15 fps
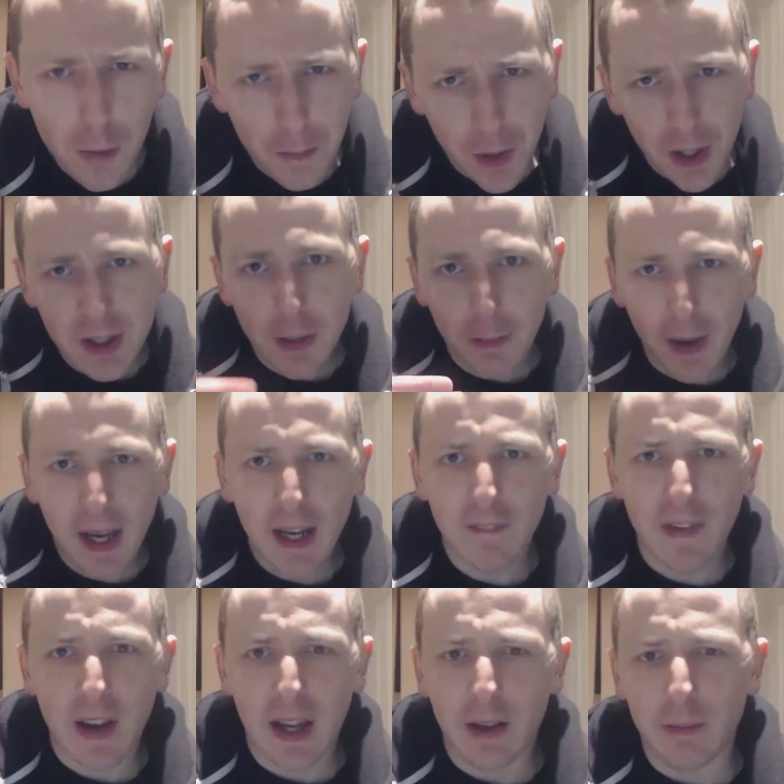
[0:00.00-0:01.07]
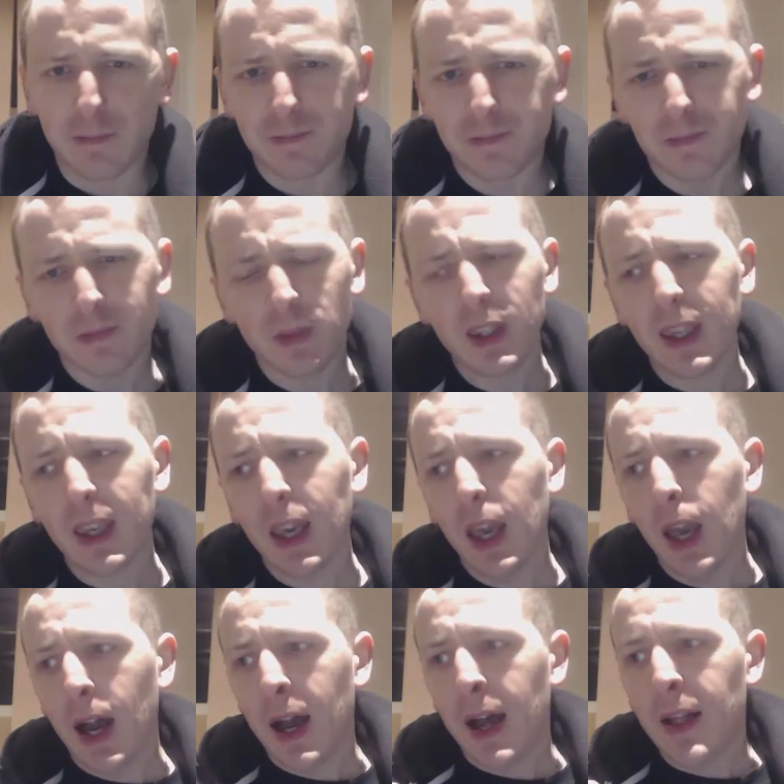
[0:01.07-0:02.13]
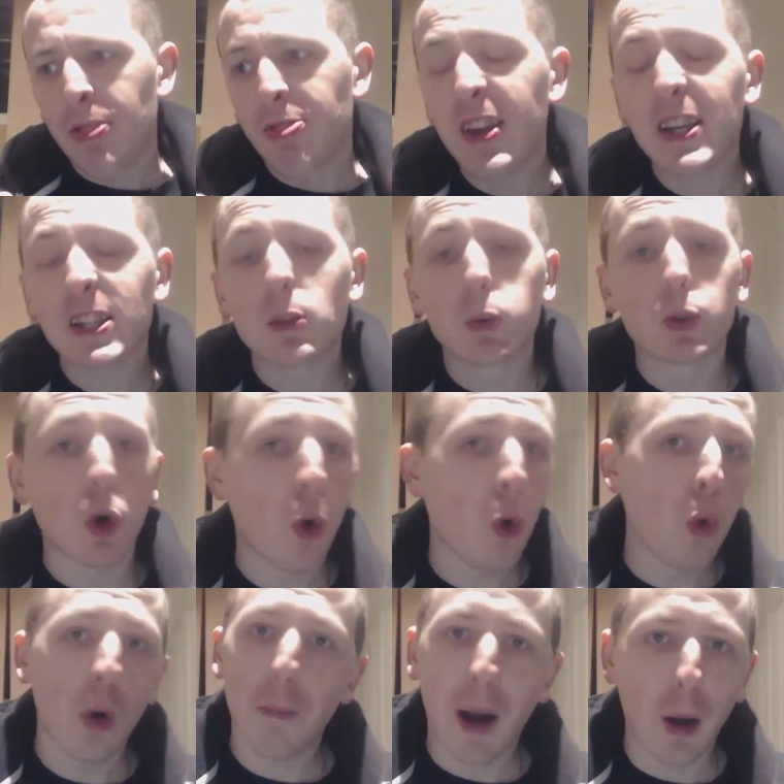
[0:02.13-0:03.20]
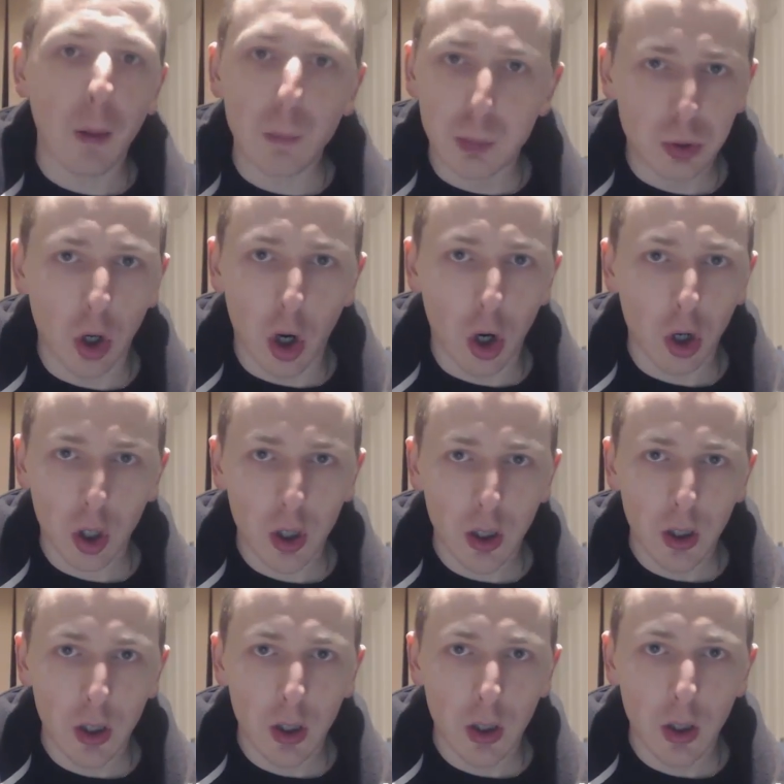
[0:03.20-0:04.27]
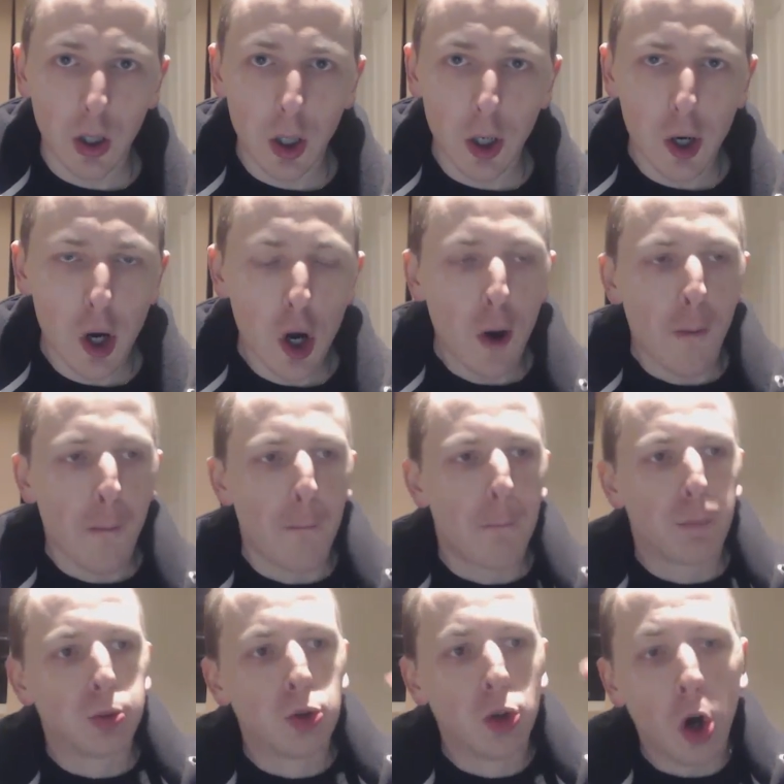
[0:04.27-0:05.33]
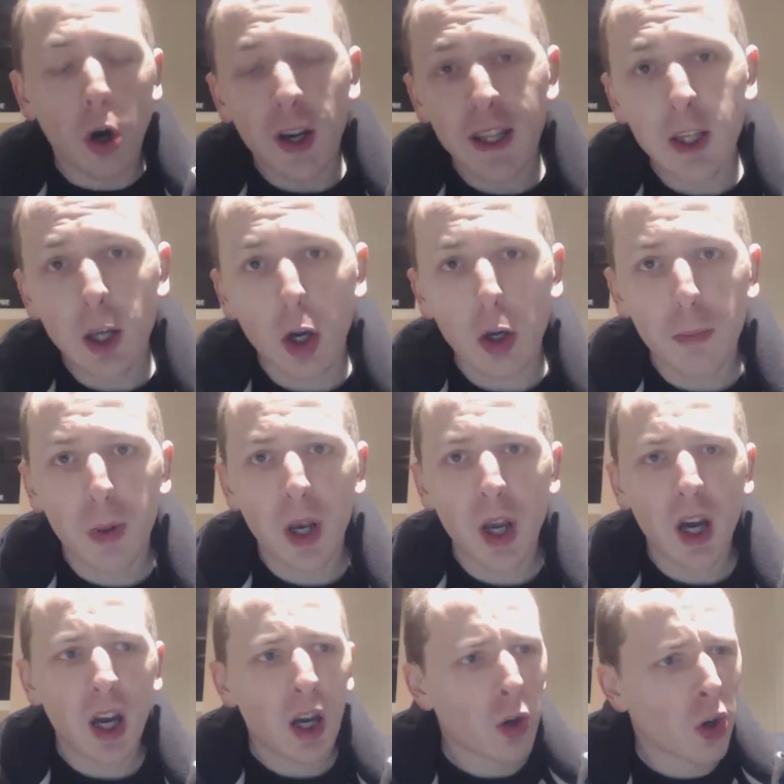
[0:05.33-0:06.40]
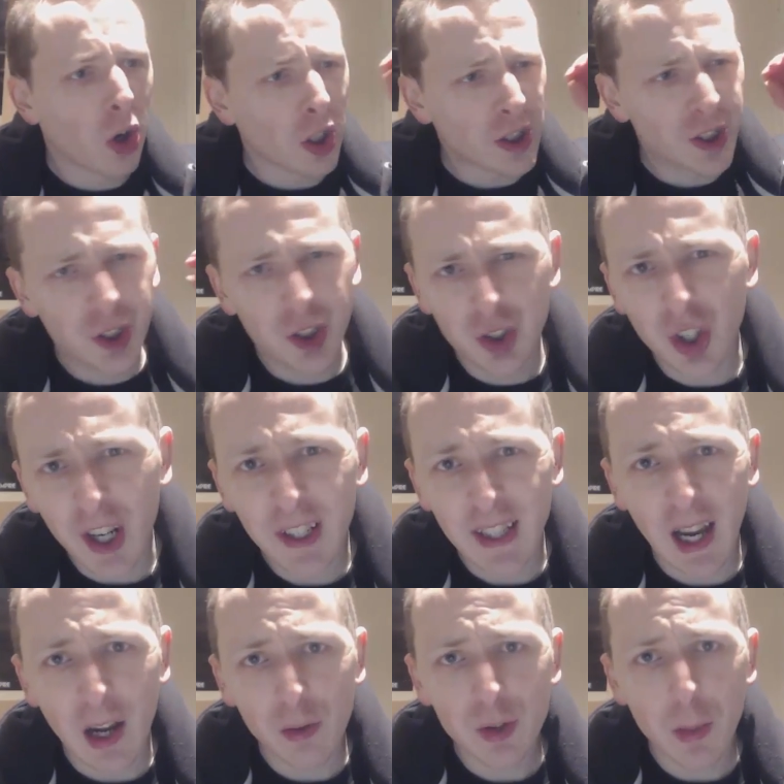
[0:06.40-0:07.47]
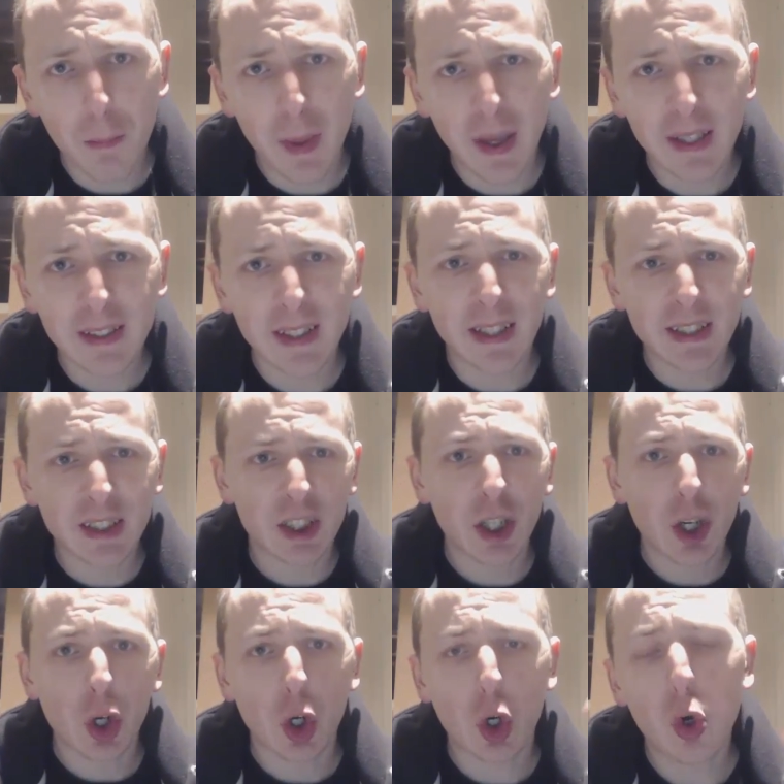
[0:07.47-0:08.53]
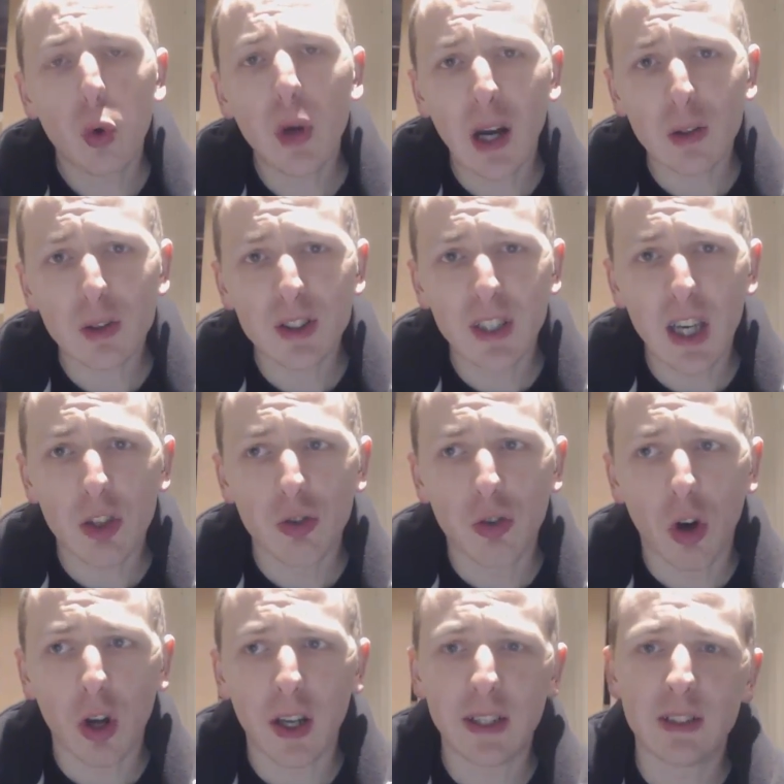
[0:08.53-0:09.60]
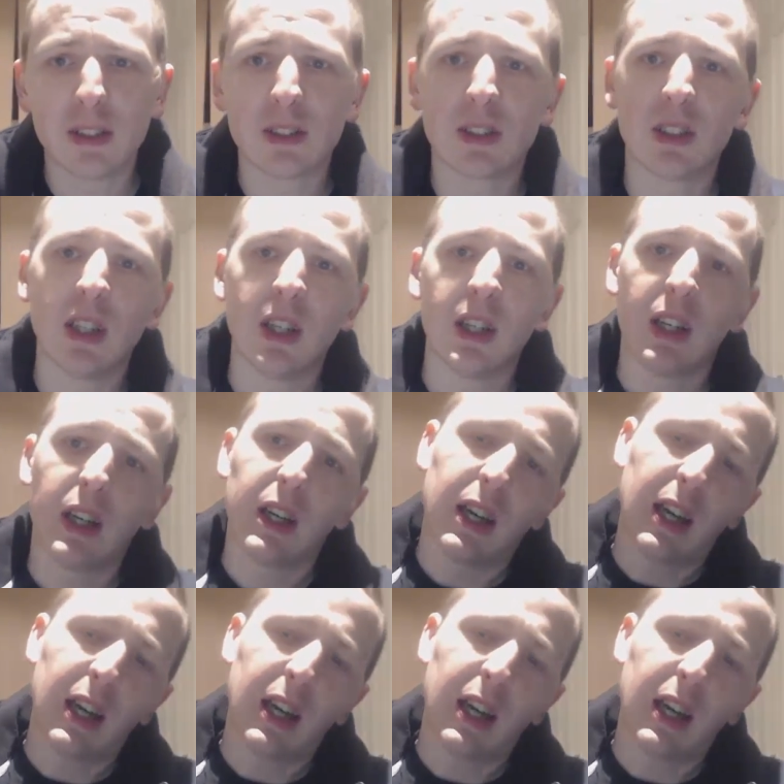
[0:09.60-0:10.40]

Opener to main event. This was all about Brock. Brock in the opener got straight down to business, called out Seth Rollins.